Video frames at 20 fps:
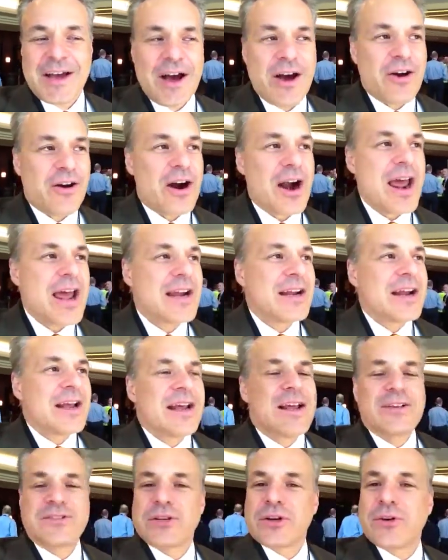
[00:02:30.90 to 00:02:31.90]
Alright?
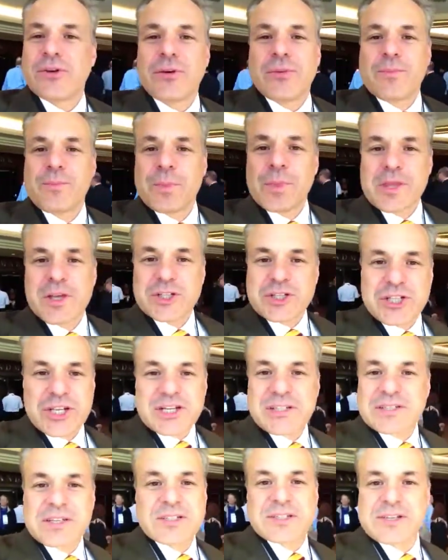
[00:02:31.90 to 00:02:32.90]
So
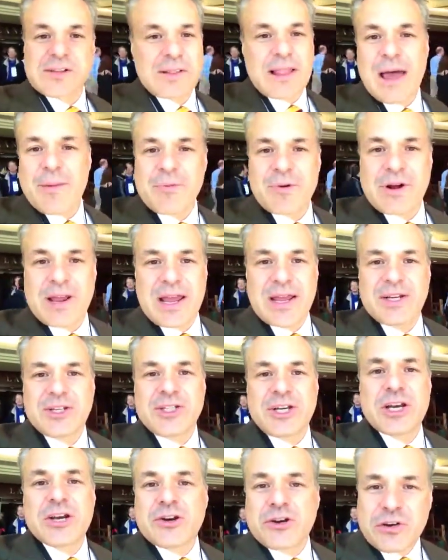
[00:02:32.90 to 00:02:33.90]
she's a celebrity.
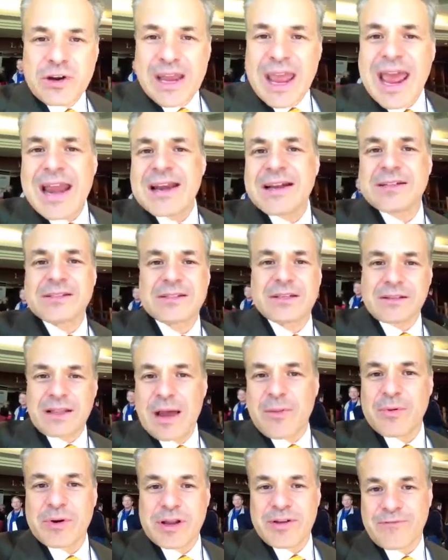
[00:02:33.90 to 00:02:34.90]
She created
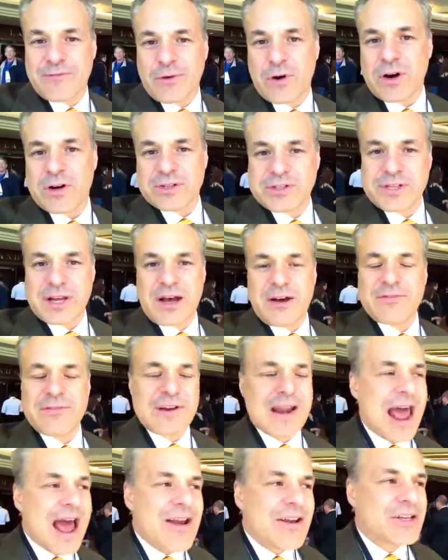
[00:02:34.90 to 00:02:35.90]
celebrity for herself,
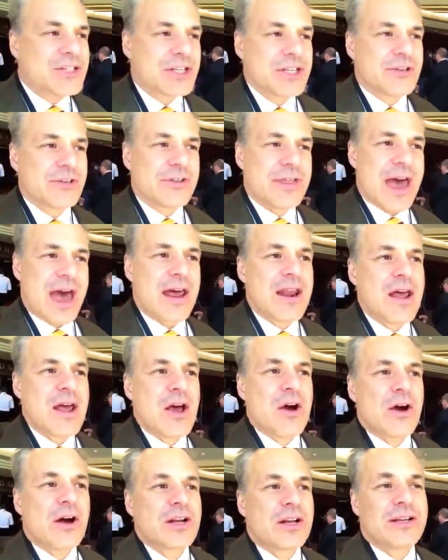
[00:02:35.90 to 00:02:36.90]
and how did she do that?
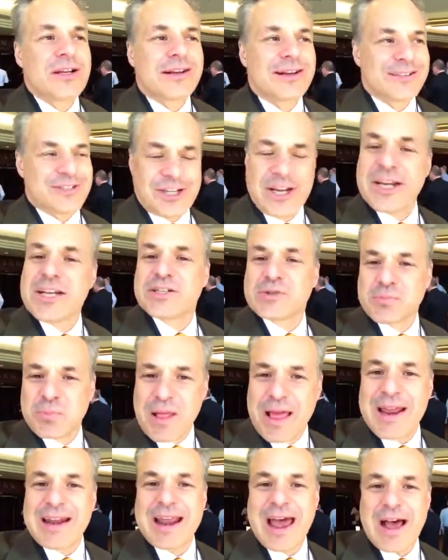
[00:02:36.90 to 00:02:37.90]
She
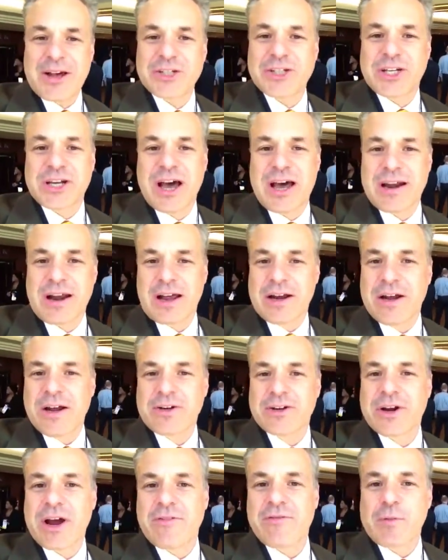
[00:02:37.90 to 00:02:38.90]
explained how she got on
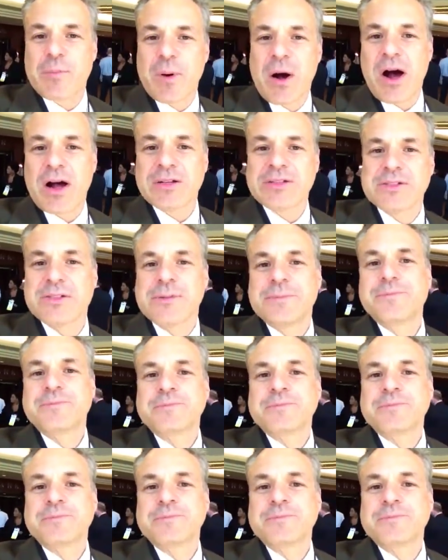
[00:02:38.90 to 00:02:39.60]
Undercover Boss.